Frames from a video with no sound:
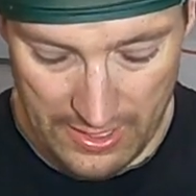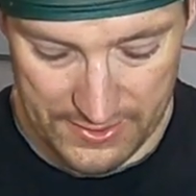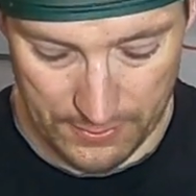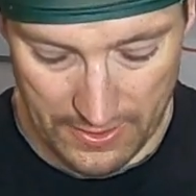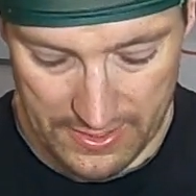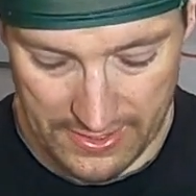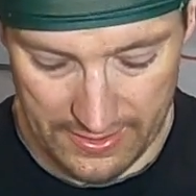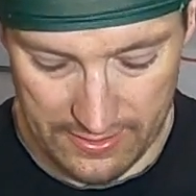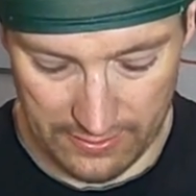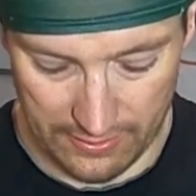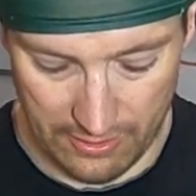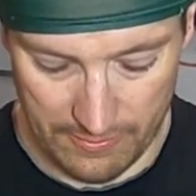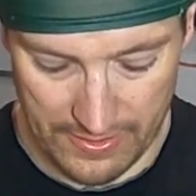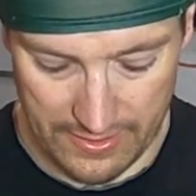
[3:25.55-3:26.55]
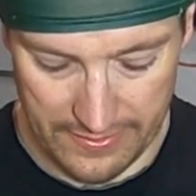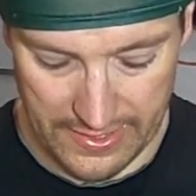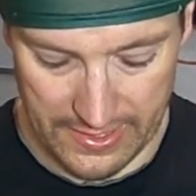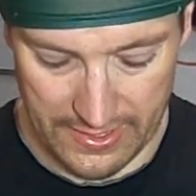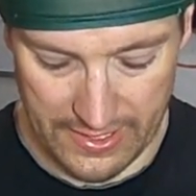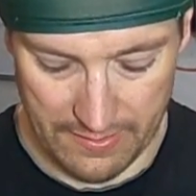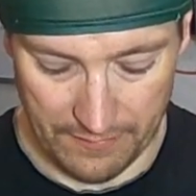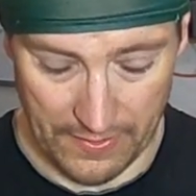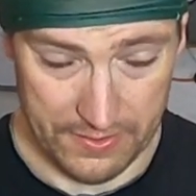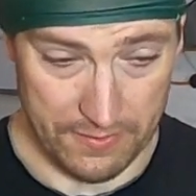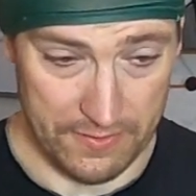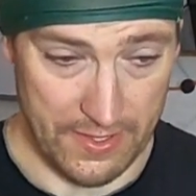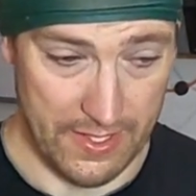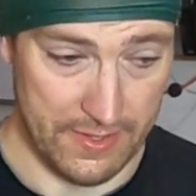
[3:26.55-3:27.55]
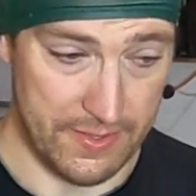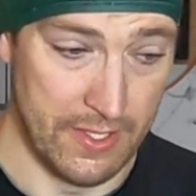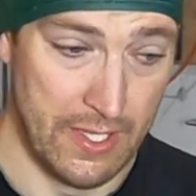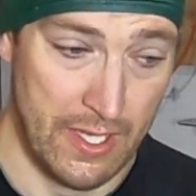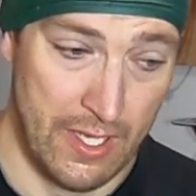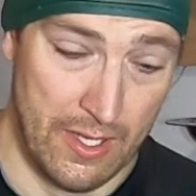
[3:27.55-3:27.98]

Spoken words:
that's what I did, a little bit of a hip flexor stance,